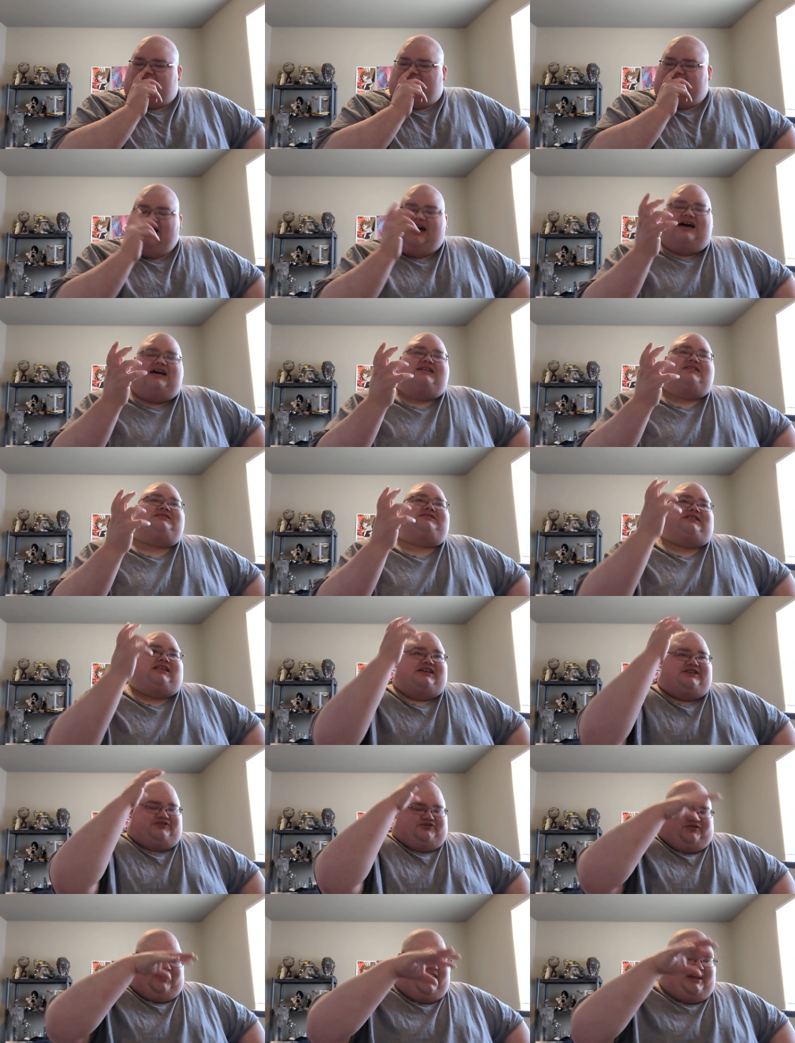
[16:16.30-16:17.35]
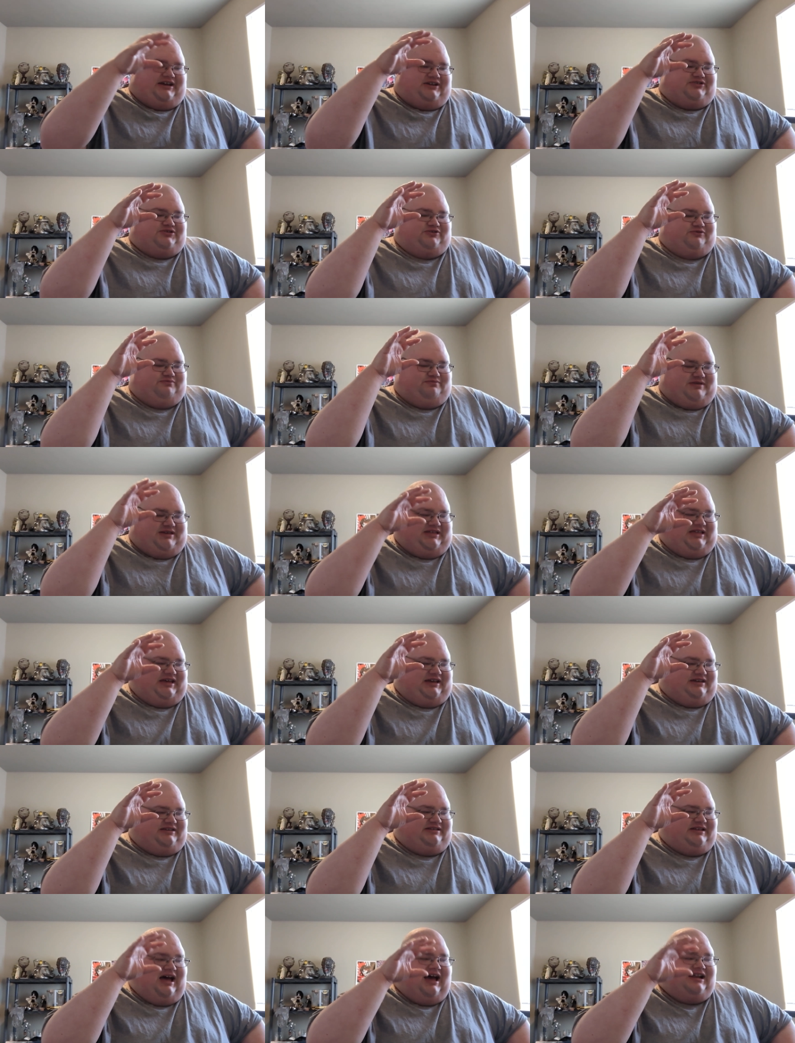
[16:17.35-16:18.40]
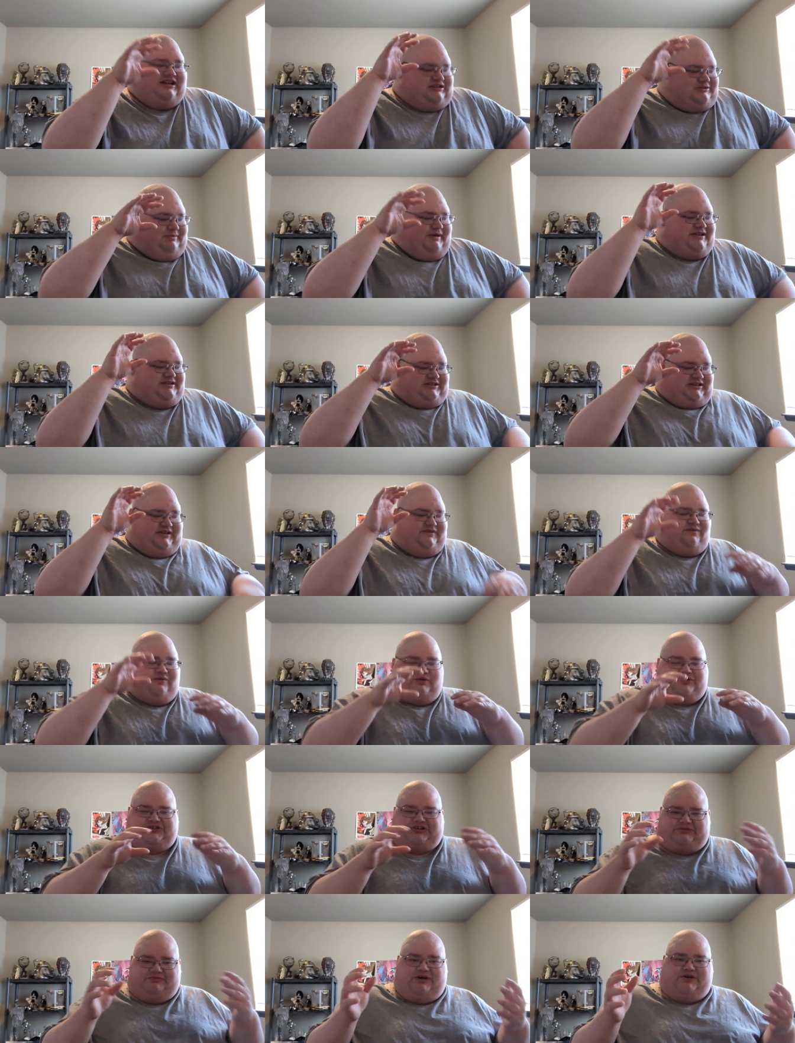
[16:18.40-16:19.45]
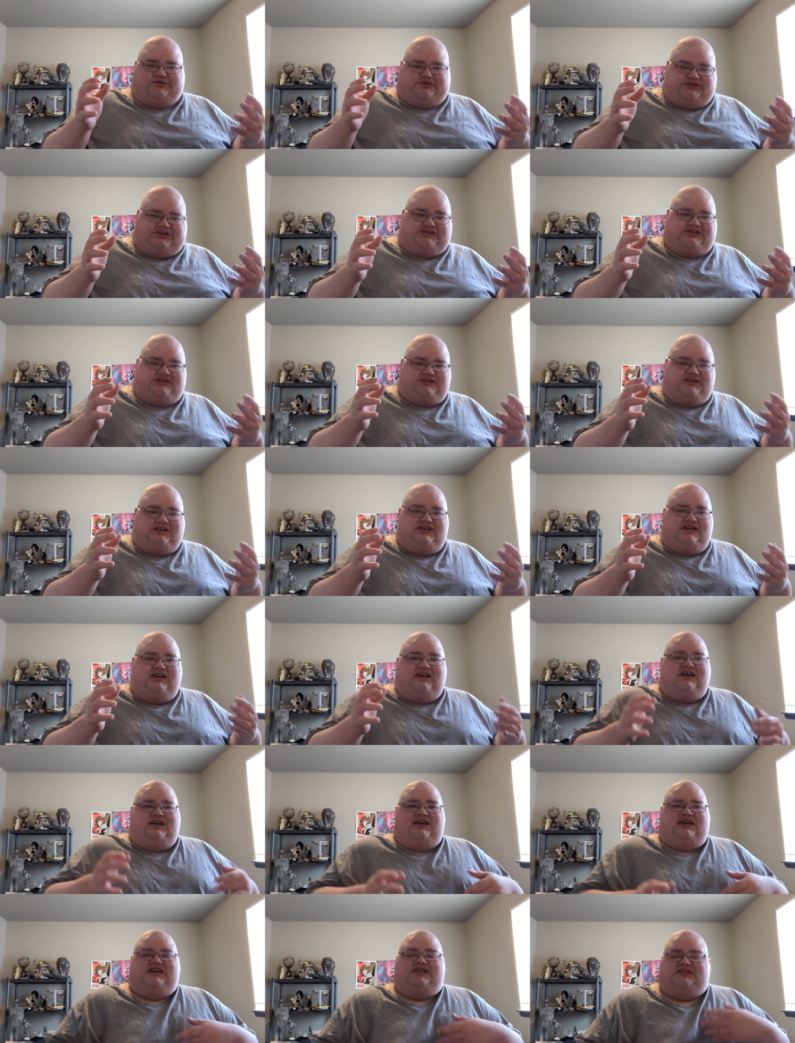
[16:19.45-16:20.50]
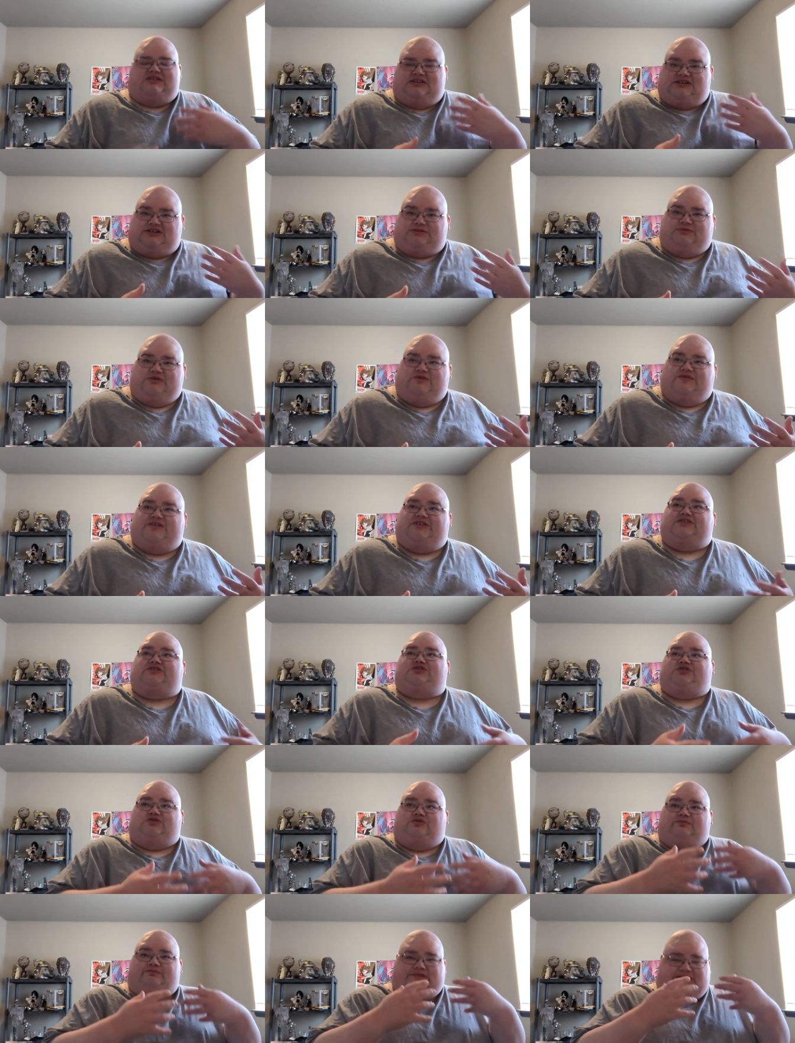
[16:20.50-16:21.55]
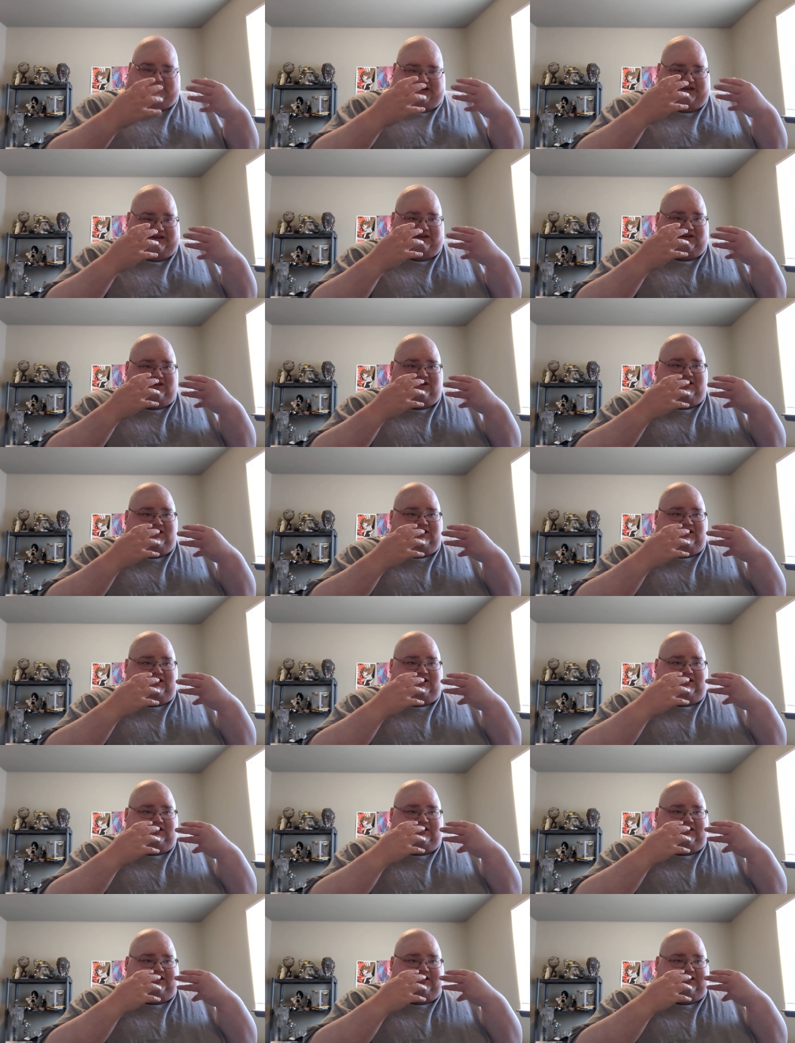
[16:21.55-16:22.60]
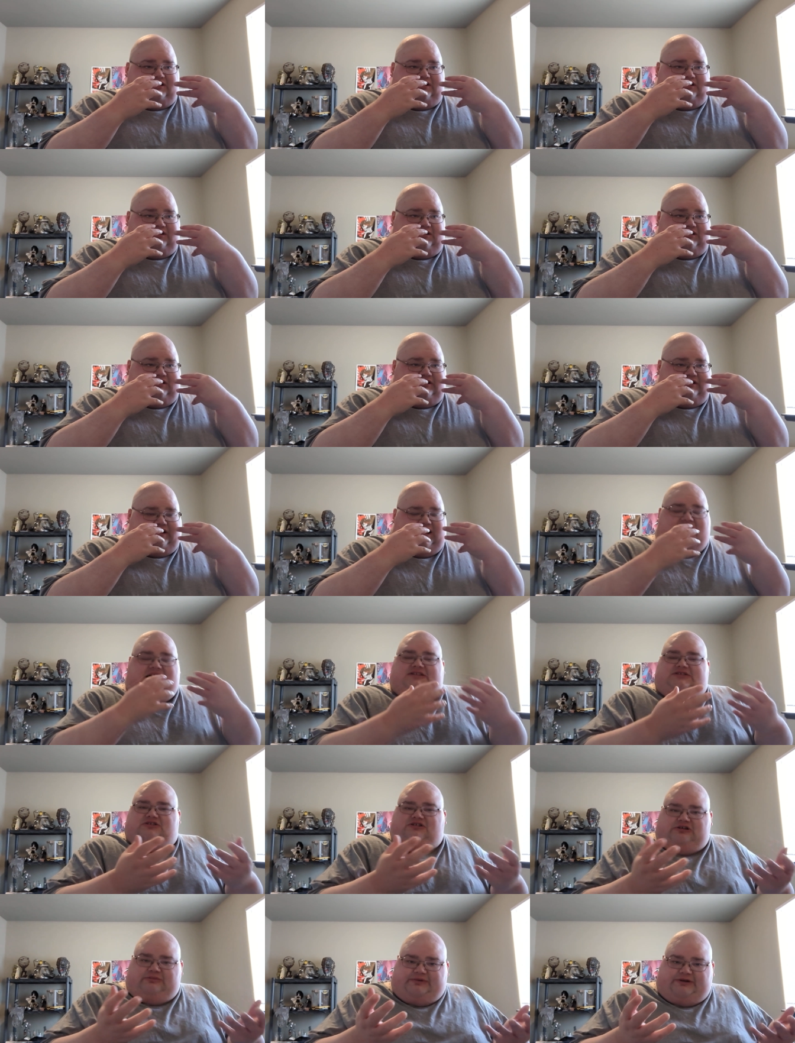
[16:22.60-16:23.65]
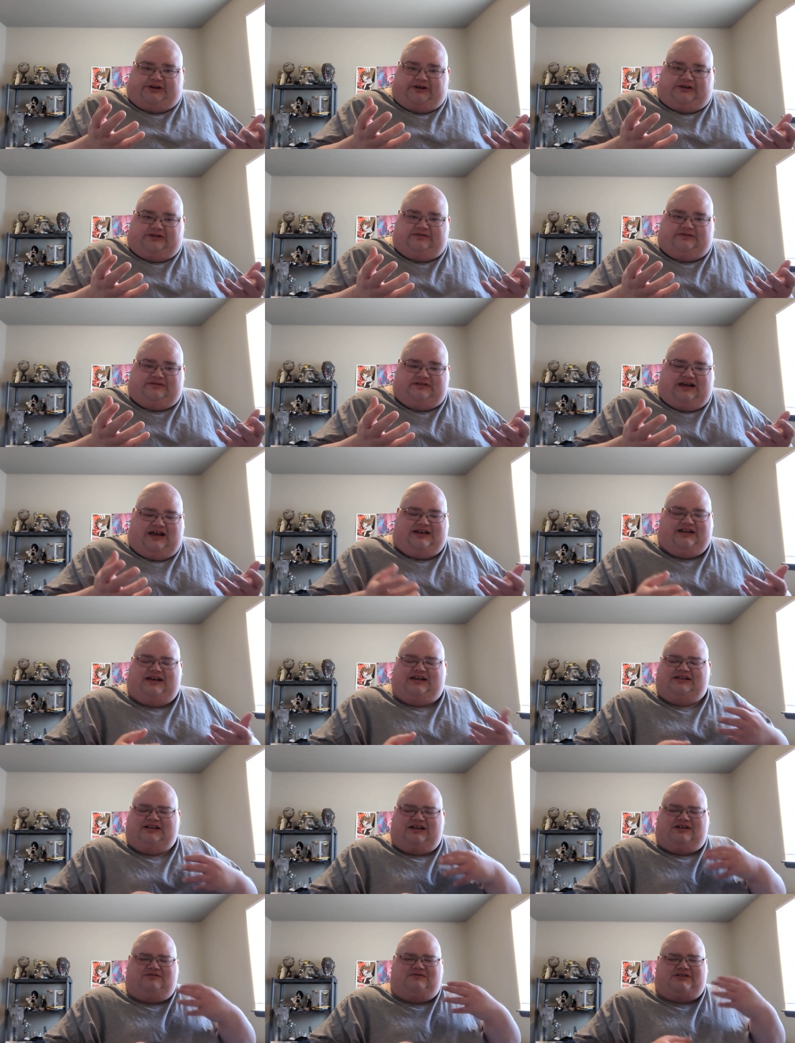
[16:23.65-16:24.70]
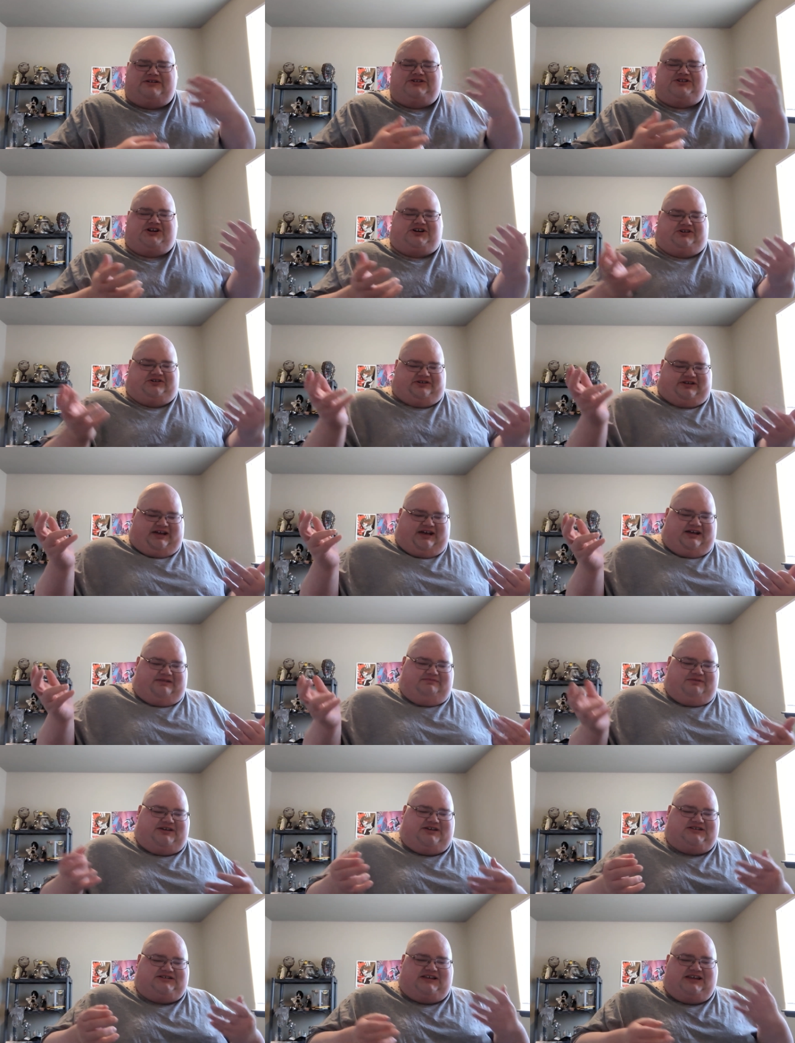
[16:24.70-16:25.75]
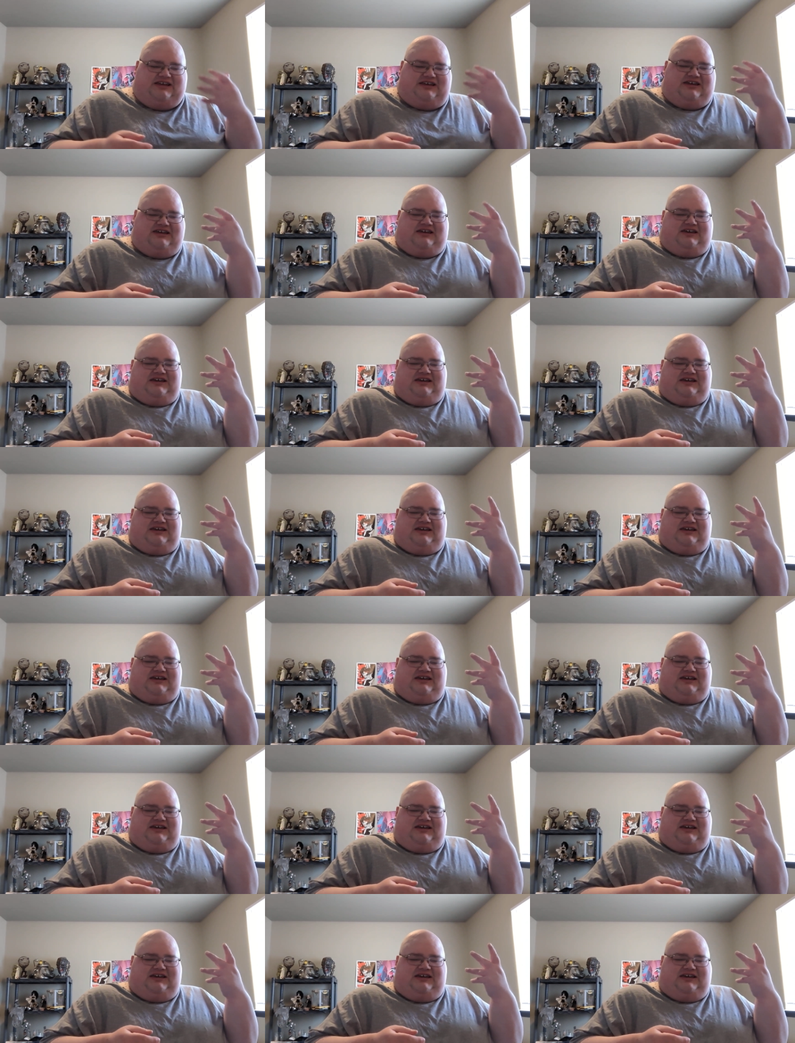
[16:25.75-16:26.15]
God is, like, trying to be, like... God is basically forcing Moses, in this movie, to be God's arbiter. I don't want to gender God, because, like,